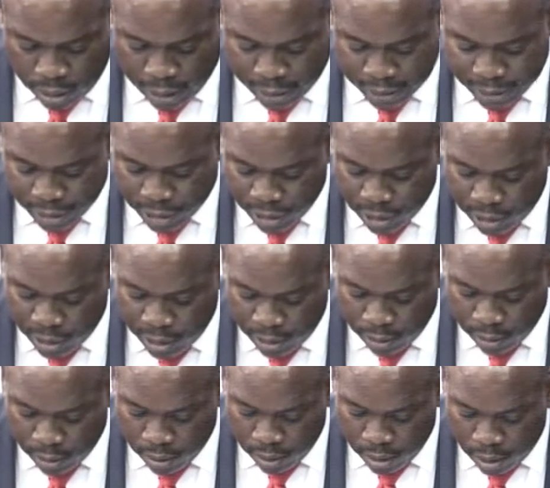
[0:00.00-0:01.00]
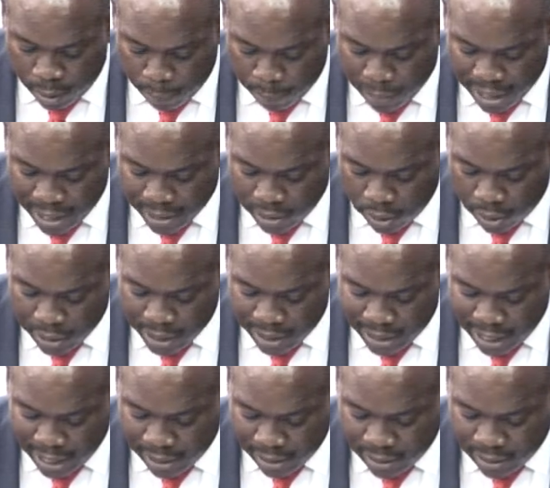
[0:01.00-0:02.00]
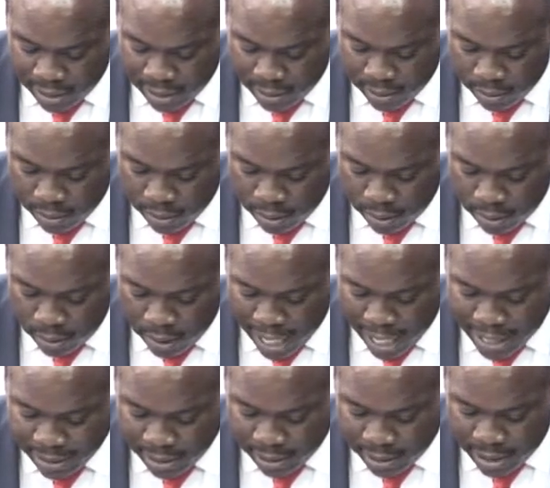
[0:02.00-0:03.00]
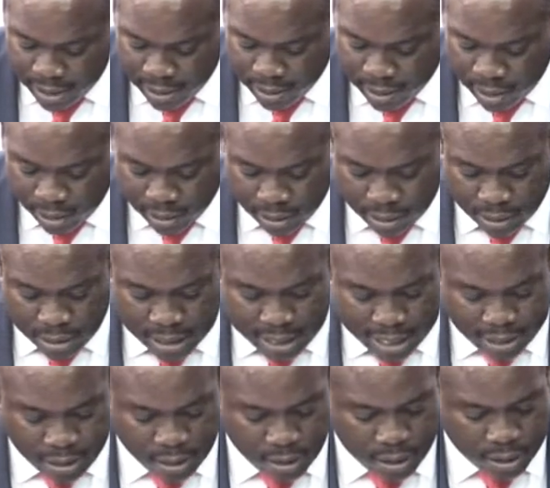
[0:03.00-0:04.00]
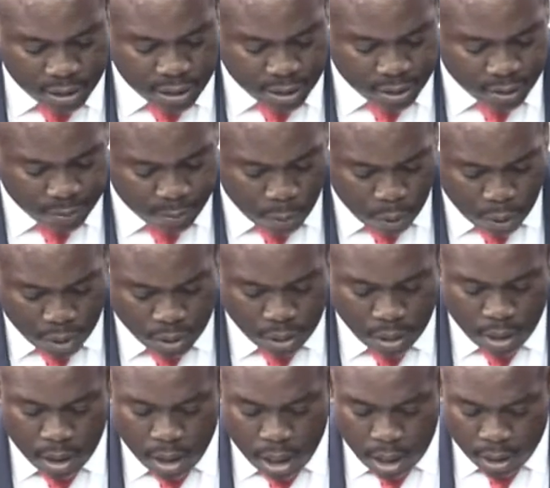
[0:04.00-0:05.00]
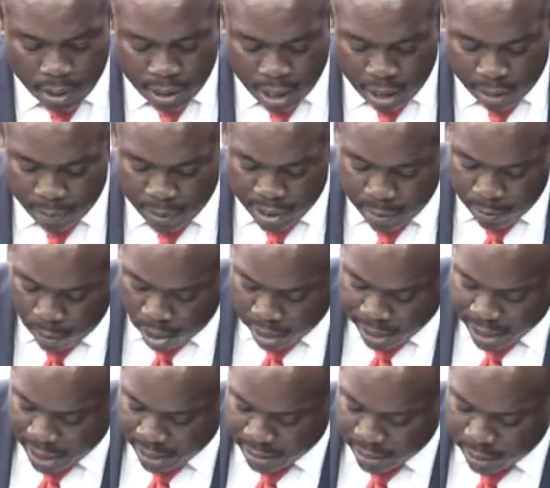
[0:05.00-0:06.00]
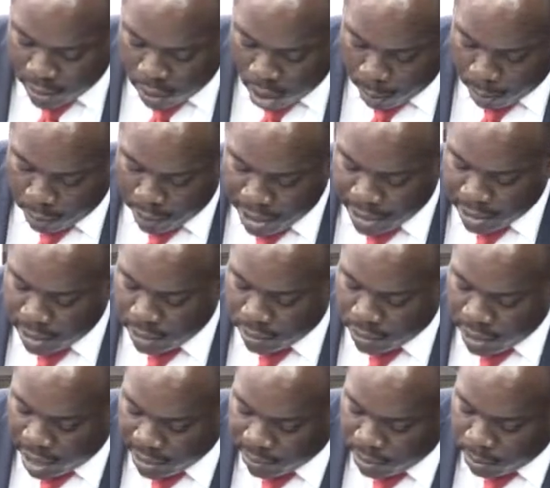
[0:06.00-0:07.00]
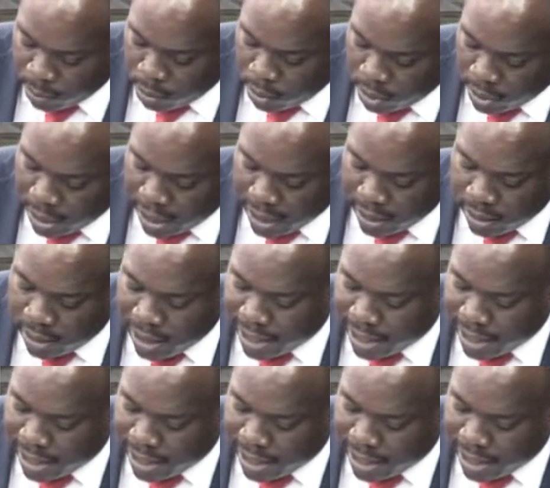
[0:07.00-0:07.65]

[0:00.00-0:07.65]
Additionally, based on the analysis, entities such as the National Assistance Board, Caribbean Broadcasting Corporation, Transport Board, and